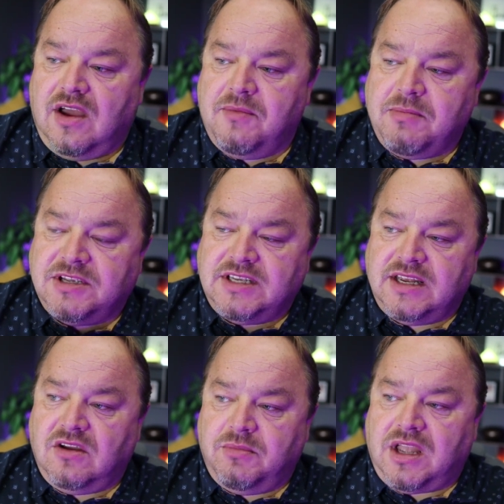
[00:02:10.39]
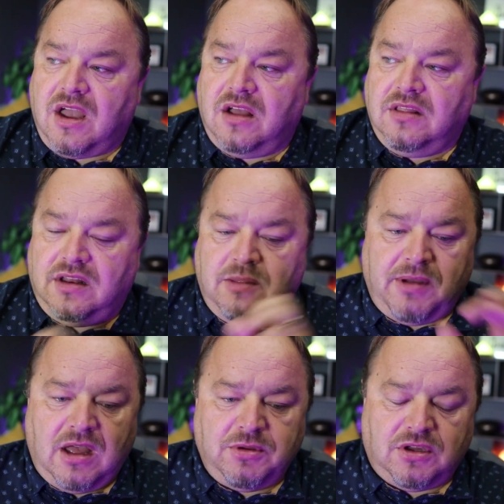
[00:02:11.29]
I remember sitting up my garden, I had a
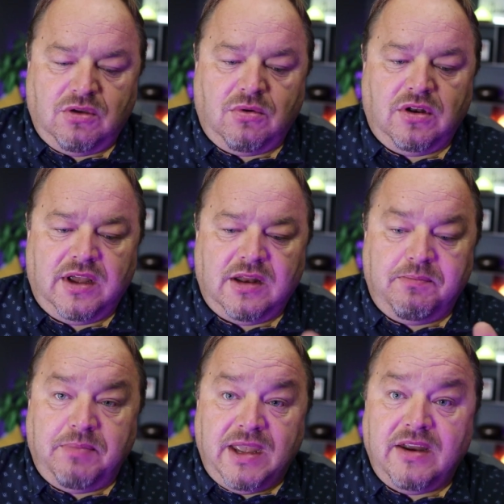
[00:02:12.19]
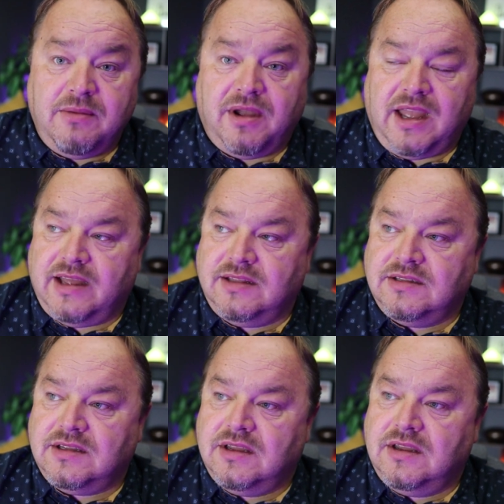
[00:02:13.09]
barbecue on, I had a beer in my
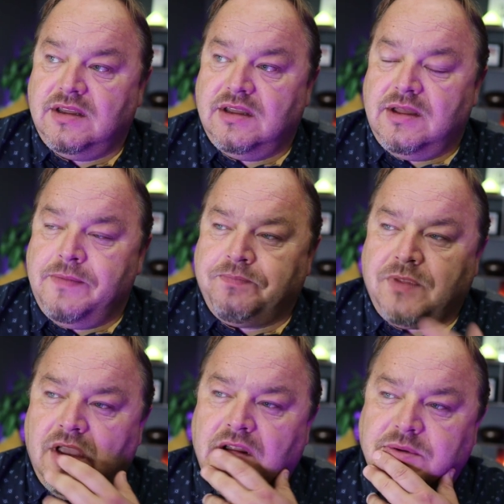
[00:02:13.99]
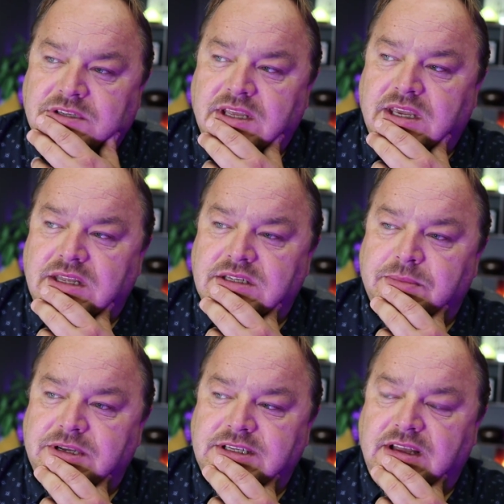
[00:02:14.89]
hand, and I was thinking to
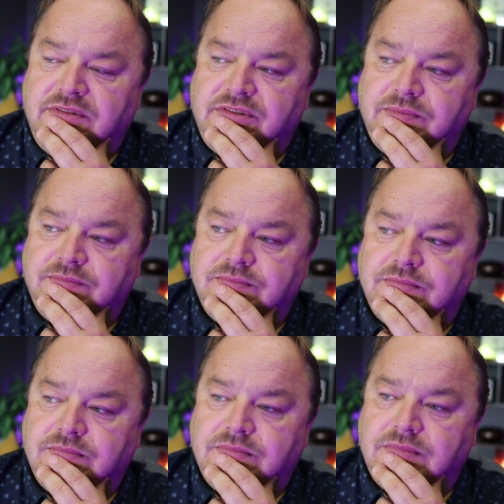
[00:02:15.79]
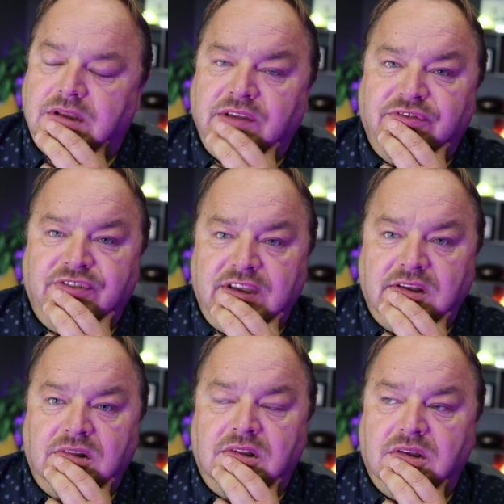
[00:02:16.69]
myself, I
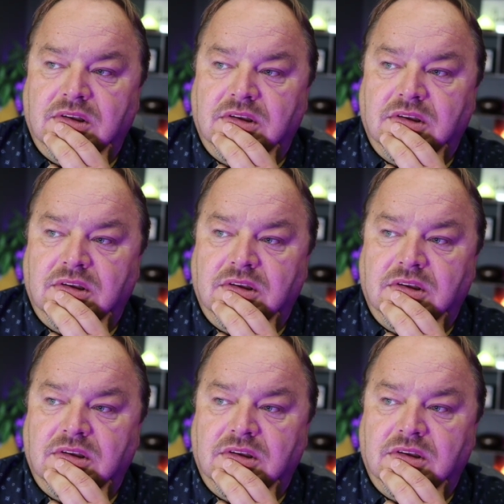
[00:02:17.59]
feel